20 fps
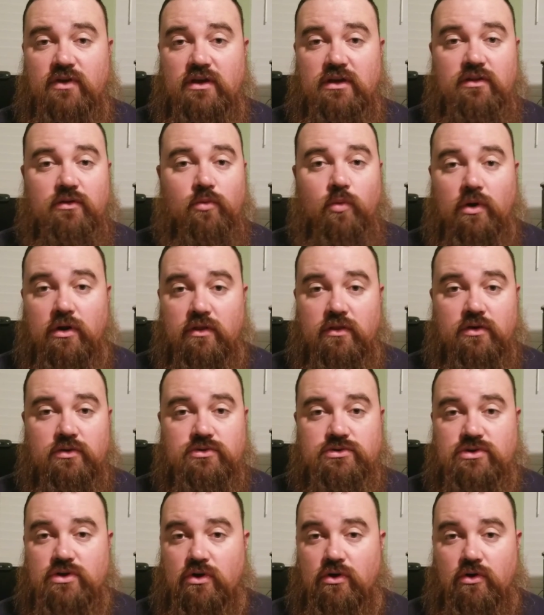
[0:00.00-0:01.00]
either one of
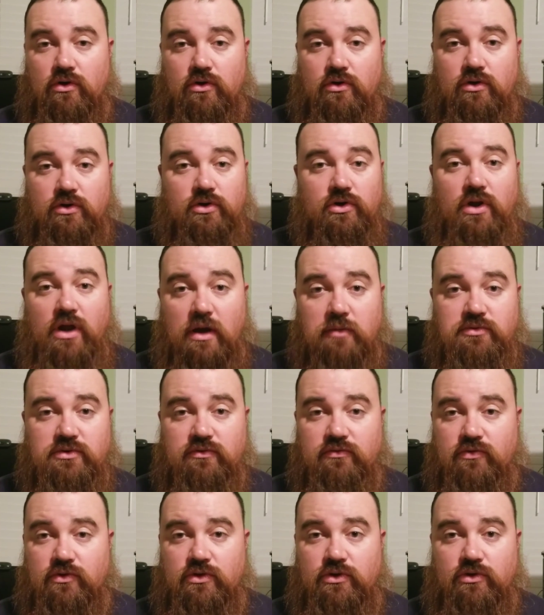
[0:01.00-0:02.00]
those are a good option
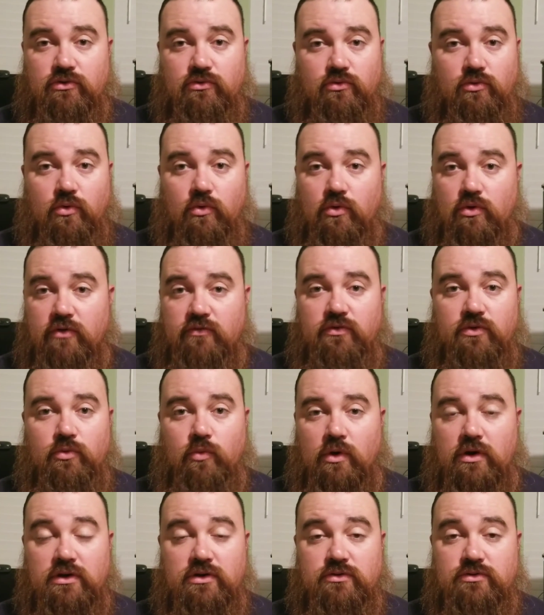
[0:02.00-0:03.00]
for you or if you
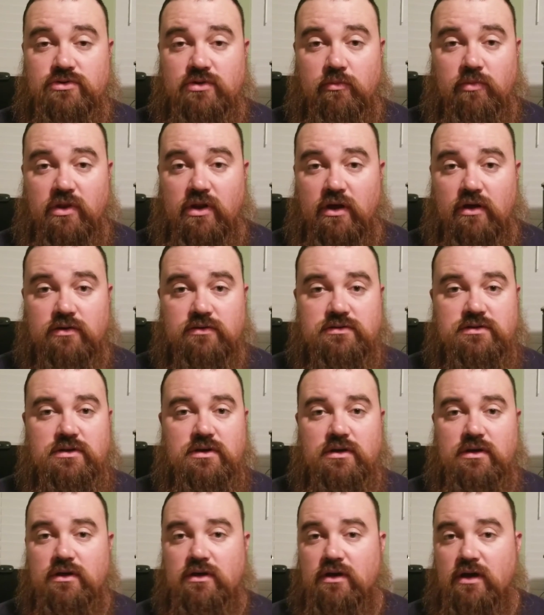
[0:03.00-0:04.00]
want to do something else.
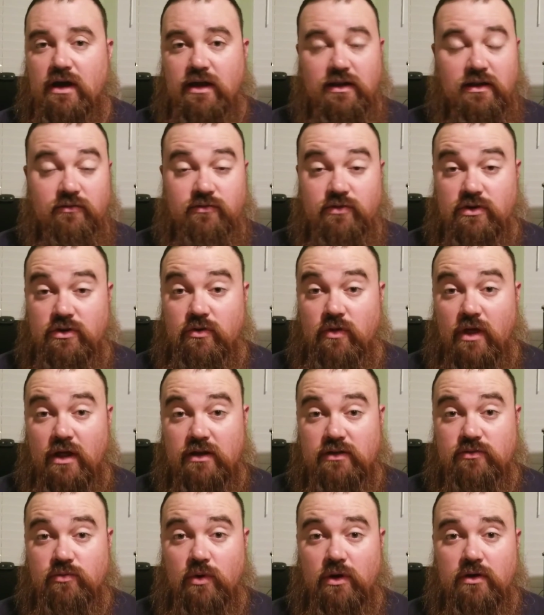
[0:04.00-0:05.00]
I'd love to do that
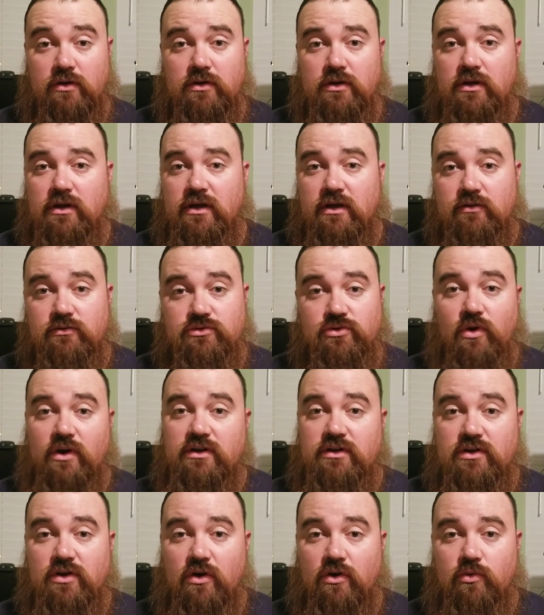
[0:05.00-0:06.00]
as well. It was great
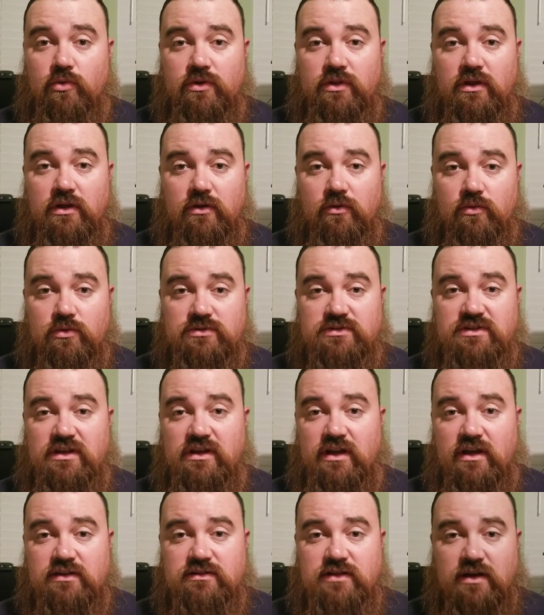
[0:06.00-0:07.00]
to talk with you, and we'll see you next